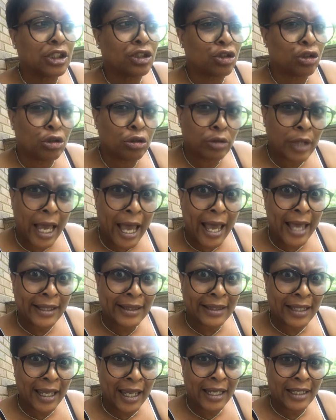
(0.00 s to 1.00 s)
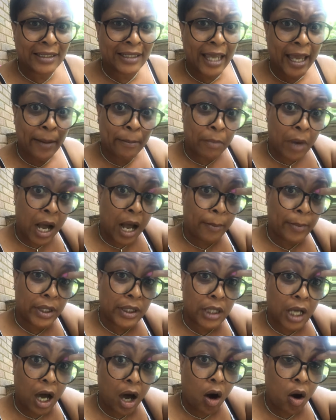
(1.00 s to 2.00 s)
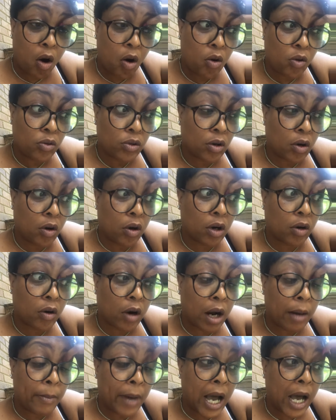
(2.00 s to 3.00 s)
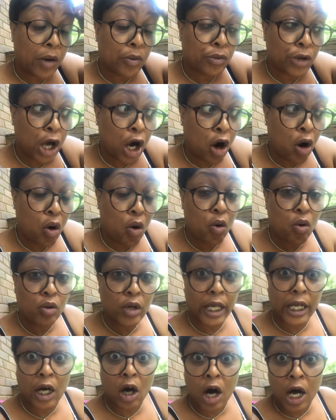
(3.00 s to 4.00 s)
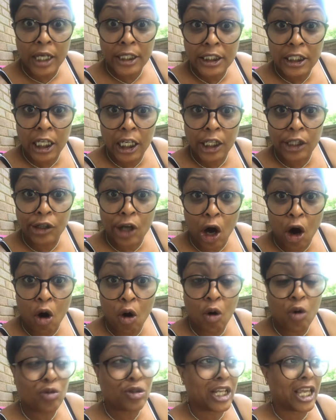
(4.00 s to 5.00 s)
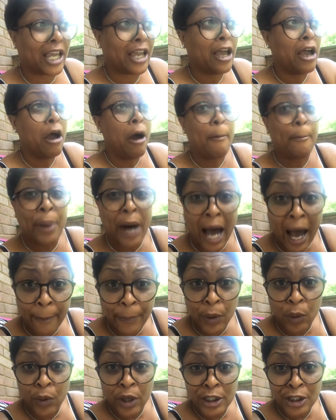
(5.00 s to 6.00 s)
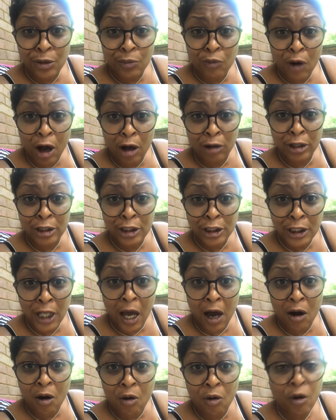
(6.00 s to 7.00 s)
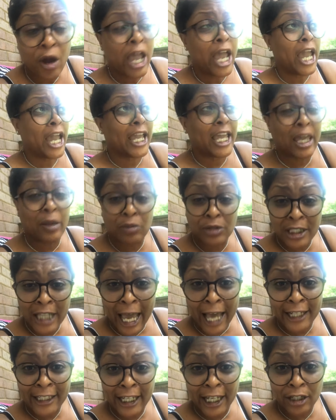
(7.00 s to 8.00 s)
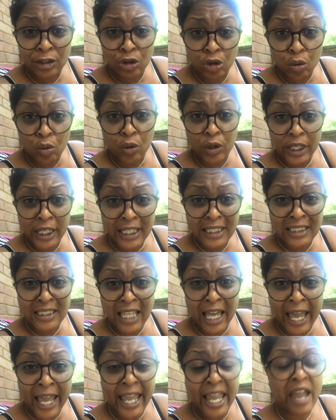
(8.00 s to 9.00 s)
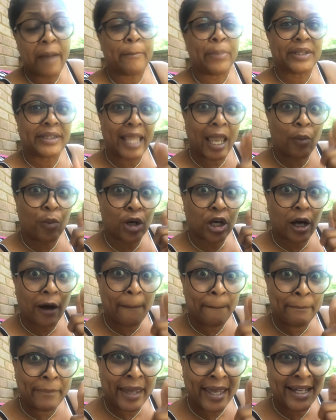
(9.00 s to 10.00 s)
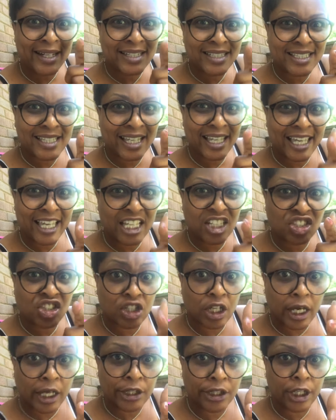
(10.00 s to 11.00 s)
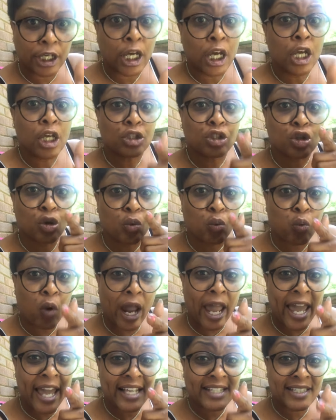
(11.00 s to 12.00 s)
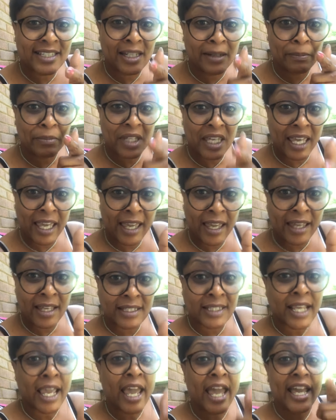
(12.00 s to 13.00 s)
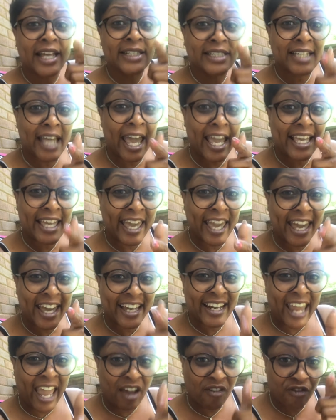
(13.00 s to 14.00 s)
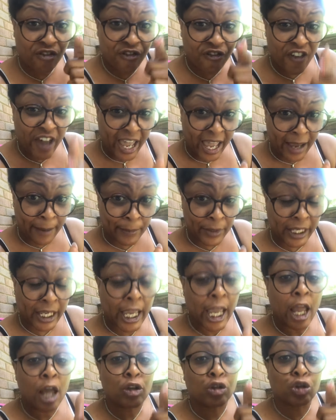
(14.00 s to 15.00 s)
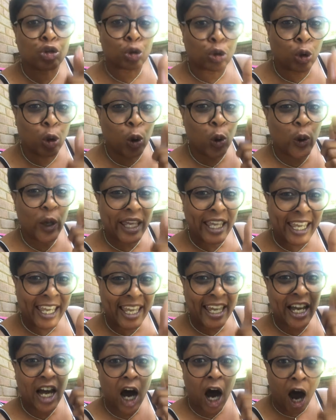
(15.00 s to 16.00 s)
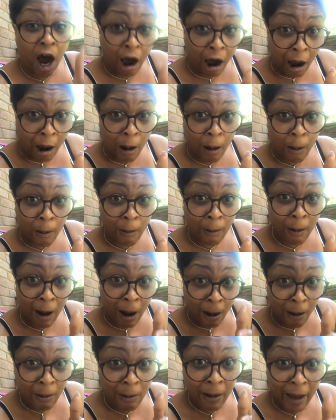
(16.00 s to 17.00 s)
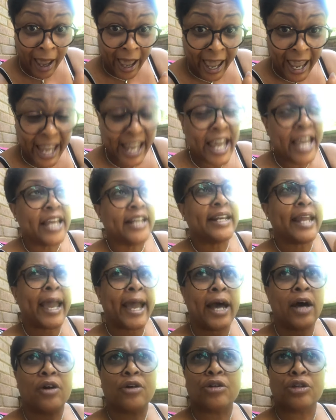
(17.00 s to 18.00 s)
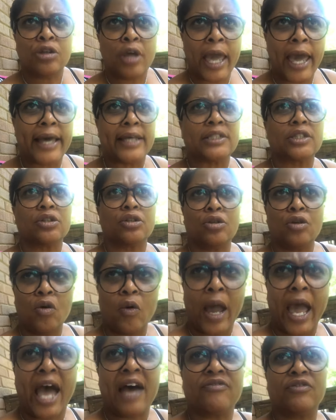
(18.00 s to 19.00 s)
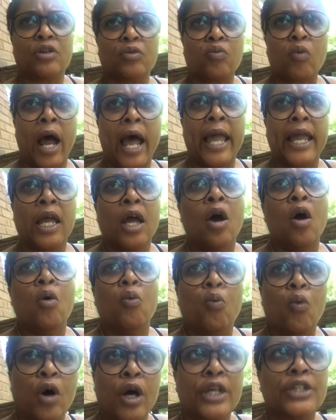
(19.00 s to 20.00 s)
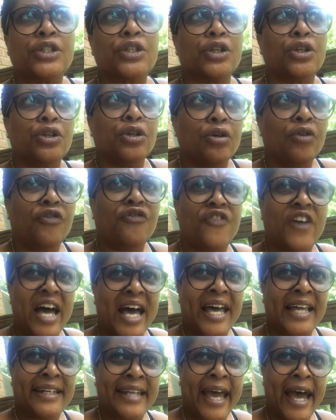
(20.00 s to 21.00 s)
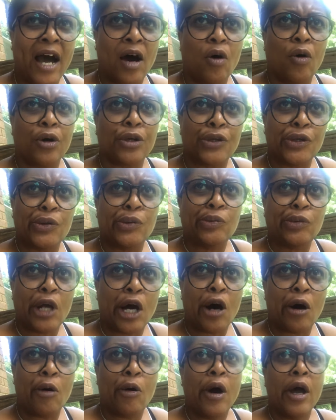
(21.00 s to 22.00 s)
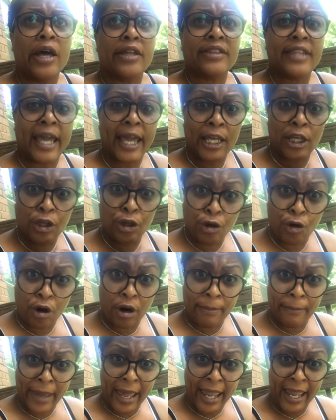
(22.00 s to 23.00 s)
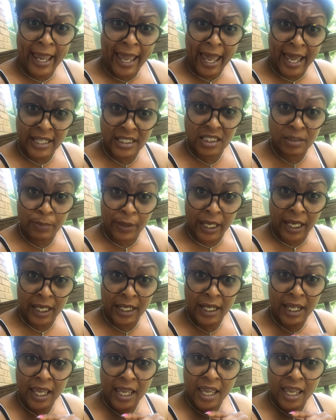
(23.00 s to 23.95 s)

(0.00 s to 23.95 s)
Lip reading: you not think that Mama knowed or Grandma knowed and Auntie knowed that Papa was a Rolling Stone and he was out there doing his thing? But they were committed to each other to raise them kids and take care of that family through it all, okay? Now, yes, you have the right once you find out or you know that your mate has been